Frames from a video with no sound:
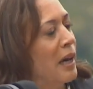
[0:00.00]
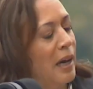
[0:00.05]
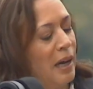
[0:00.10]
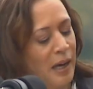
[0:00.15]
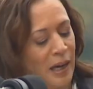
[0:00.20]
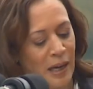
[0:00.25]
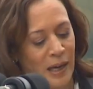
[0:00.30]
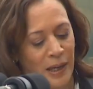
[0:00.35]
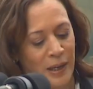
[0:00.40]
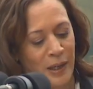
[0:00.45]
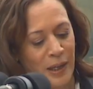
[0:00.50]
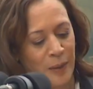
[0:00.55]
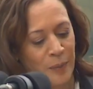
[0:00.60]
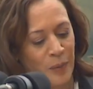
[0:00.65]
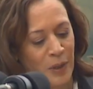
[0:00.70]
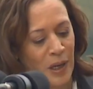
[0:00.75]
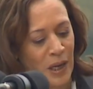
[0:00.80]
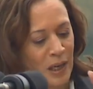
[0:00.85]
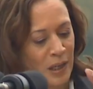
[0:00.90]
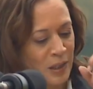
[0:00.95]
I am
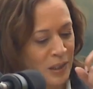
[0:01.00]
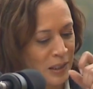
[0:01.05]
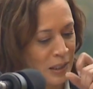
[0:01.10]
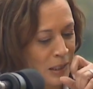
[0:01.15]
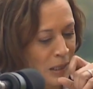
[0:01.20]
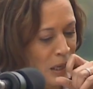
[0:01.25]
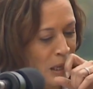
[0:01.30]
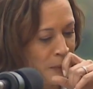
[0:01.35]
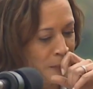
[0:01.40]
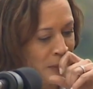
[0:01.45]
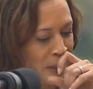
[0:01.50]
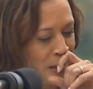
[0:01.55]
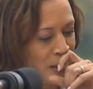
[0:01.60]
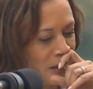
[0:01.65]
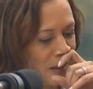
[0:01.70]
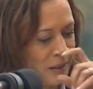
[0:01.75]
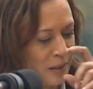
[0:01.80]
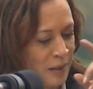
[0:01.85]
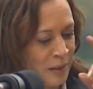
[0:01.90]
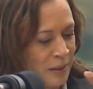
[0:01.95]
not going to comment
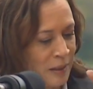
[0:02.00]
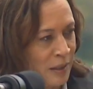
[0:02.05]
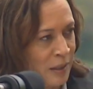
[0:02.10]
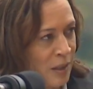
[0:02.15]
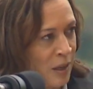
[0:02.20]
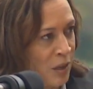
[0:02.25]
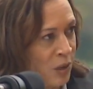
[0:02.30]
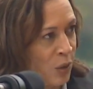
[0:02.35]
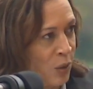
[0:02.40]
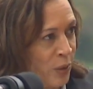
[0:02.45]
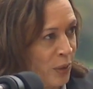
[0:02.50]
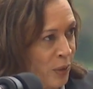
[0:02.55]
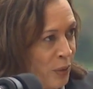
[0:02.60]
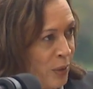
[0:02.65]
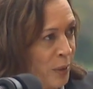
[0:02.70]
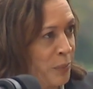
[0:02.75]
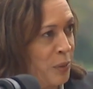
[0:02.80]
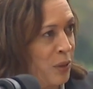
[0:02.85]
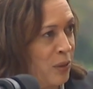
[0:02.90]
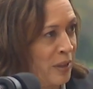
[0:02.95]
on an ongoing
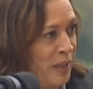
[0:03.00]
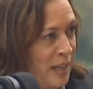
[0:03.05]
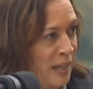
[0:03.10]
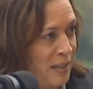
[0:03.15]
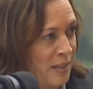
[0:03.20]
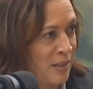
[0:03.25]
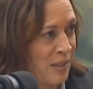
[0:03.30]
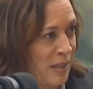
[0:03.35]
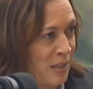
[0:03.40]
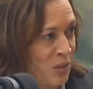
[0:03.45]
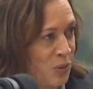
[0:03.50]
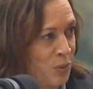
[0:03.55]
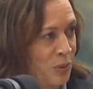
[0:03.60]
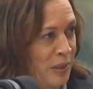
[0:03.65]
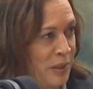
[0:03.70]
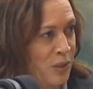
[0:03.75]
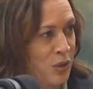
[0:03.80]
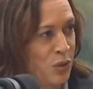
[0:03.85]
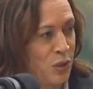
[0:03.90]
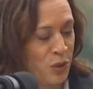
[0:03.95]
criminal case as it
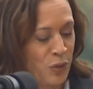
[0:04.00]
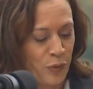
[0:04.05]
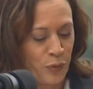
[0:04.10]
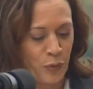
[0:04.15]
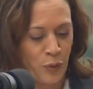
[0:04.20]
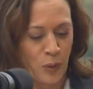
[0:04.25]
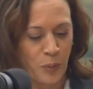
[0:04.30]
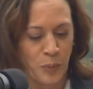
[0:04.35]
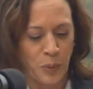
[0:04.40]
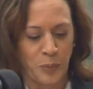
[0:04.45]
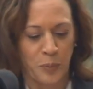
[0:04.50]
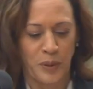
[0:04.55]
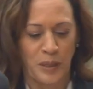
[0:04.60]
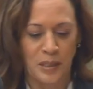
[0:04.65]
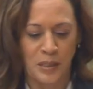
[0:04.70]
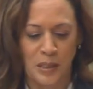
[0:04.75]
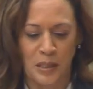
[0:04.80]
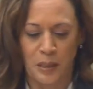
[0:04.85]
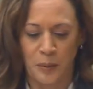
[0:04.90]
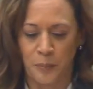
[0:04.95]
relates to the former
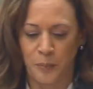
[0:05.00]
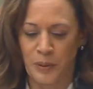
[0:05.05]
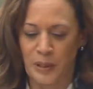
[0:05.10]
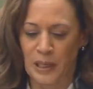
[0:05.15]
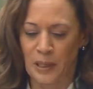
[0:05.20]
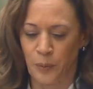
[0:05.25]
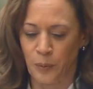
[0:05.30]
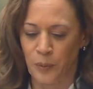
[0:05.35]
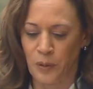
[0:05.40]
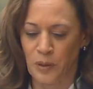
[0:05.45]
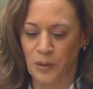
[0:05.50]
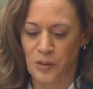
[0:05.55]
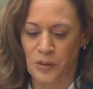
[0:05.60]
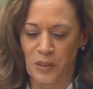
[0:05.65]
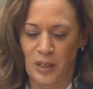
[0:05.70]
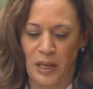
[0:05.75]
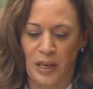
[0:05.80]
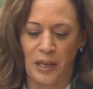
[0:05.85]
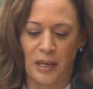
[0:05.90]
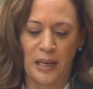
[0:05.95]
president, but I will
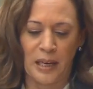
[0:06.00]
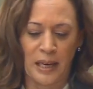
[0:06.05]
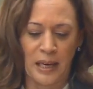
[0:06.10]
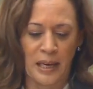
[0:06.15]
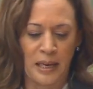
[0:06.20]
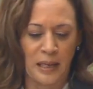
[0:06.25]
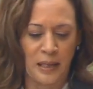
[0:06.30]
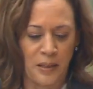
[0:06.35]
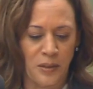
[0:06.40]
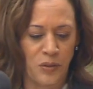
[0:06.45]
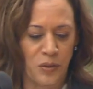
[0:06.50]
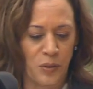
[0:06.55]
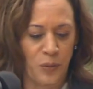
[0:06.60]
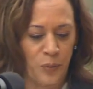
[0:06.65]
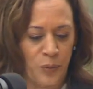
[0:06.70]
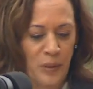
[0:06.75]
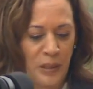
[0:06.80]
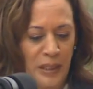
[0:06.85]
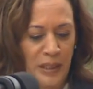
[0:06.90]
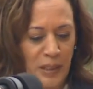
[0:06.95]
say, as it
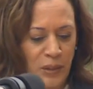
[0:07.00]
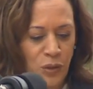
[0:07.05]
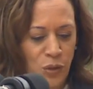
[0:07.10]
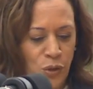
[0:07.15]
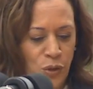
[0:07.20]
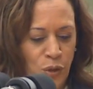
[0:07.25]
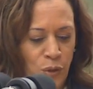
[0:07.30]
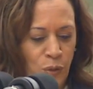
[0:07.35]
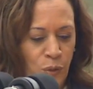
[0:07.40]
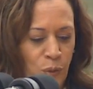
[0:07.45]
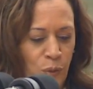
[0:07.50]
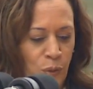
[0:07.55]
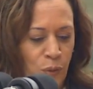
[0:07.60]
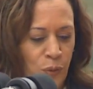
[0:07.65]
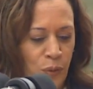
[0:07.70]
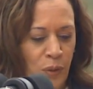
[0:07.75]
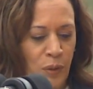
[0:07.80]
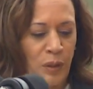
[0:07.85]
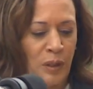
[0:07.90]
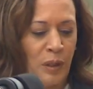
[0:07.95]
relates
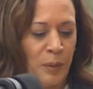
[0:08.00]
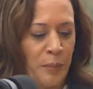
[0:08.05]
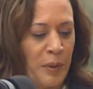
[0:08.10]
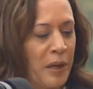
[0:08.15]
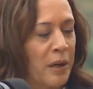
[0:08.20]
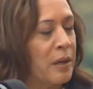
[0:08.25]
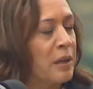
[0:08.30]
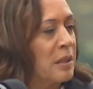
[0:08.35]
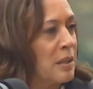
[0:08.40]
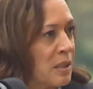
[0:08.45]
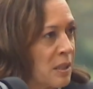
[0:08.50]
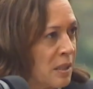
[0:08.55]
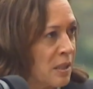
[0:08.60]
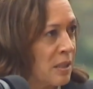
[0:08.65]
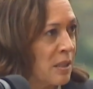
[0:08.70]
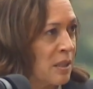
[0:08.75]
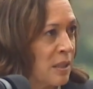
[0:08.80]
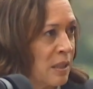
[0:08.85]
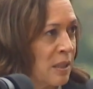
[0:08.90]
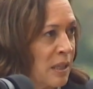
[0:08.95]
to the American
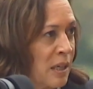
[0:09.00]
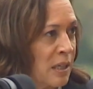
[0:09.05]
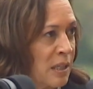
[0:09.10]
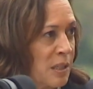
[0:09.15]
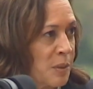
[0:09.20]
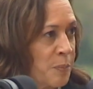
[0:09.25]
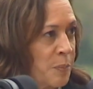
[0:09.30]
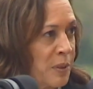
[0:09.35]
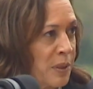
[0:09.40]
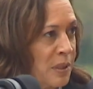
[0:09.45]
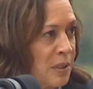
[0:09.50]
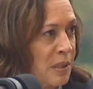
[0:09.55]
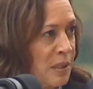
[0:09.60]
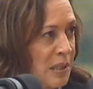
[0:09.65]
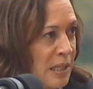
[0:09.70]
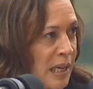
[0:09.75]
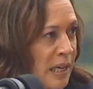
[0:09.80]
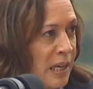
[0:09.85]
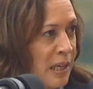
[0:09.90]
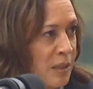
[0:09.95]
citizen that has been
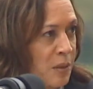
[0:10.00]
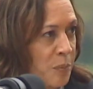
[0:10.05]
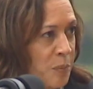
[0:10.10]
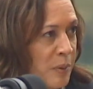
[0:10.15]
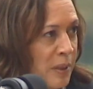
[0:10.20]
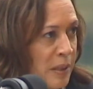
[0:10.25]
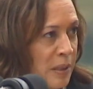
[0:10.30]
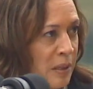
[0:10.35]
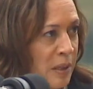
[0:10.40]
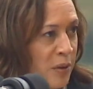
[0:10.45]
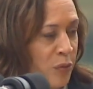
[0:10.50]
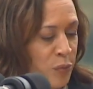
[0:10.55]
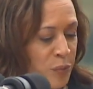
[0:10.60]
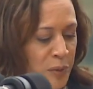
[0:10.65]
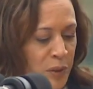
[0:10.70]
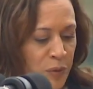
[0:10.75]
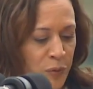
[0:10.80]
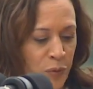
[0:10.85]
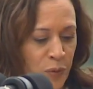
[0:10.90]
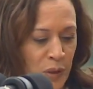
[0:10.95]
detained by the
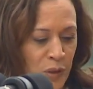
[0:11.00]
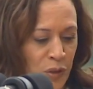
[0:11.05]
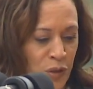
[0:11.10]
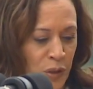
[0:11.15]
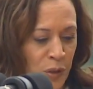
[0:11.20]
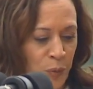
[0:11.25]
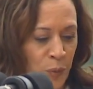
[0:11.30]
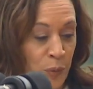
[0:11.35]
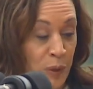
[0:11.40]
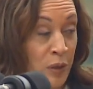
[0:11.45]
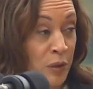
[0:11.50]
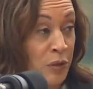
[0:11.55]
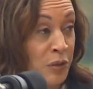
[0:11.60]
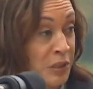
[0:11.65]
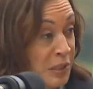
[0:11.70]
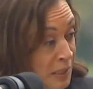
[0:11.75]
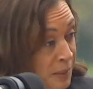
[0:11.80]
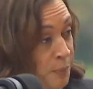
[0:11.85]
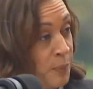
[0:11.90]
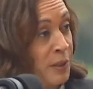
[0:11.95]
government of Russia, we are
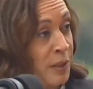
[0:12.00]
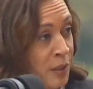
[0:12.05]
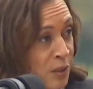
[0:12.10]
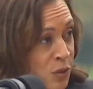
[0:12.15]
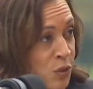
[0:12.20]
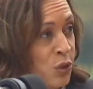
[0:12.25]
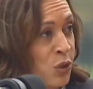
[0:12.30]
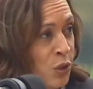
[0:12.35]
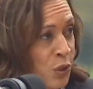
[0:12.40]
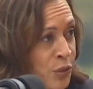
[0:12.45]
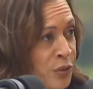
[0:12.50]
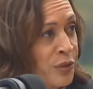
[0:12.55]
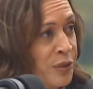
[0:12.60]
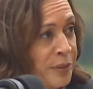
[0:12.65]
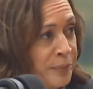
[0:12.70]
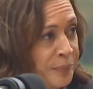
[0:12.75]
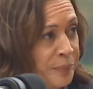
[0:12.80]
deeply concerned.